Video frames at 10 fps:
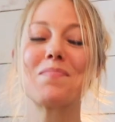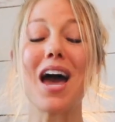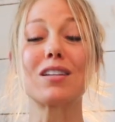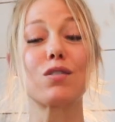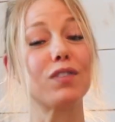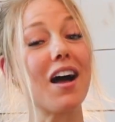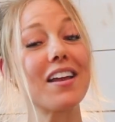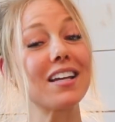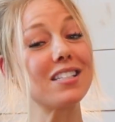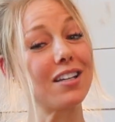Has
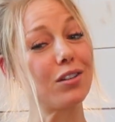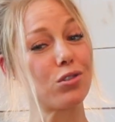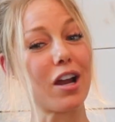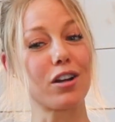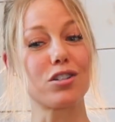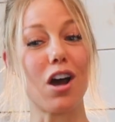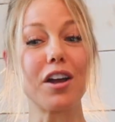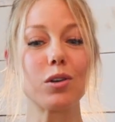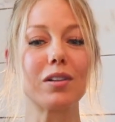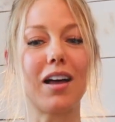flying a tail dragger
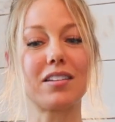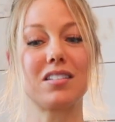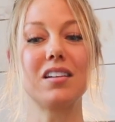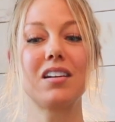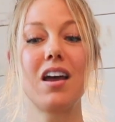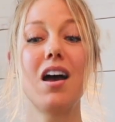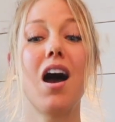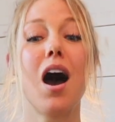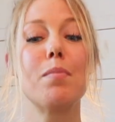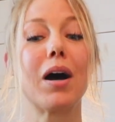taught you a lesson
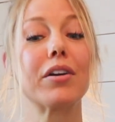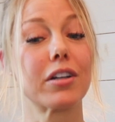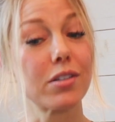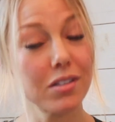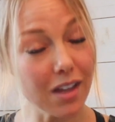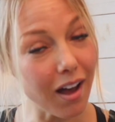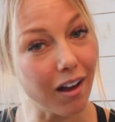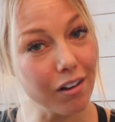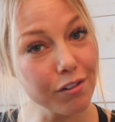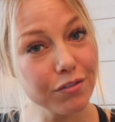about
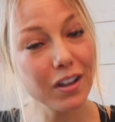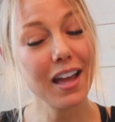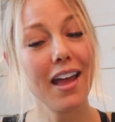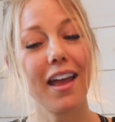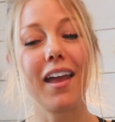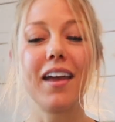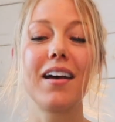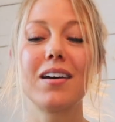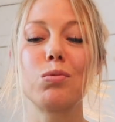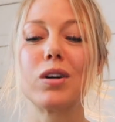yourself,
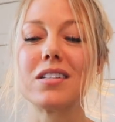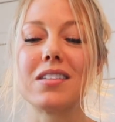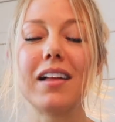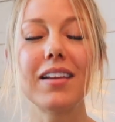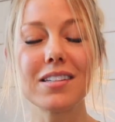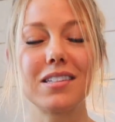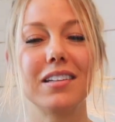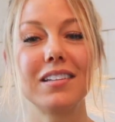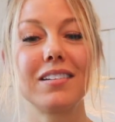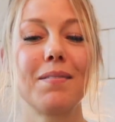and what is that
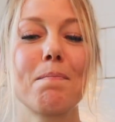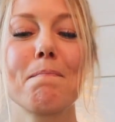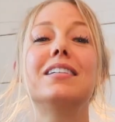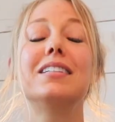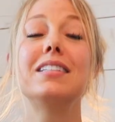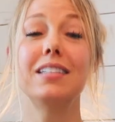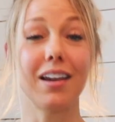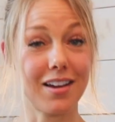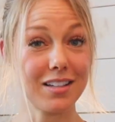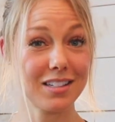lesson?
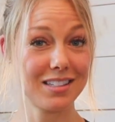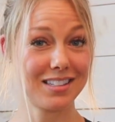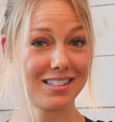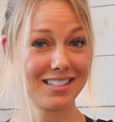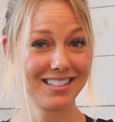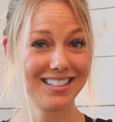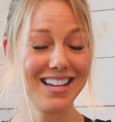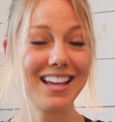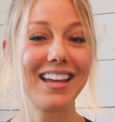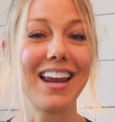Yes,
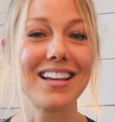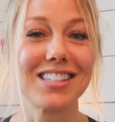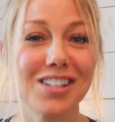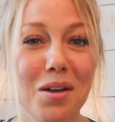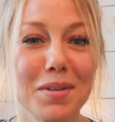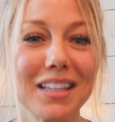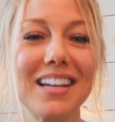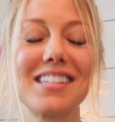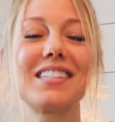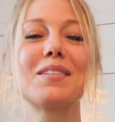it has taught me a
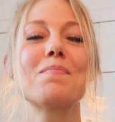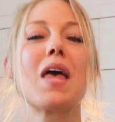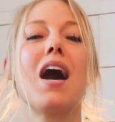lesson.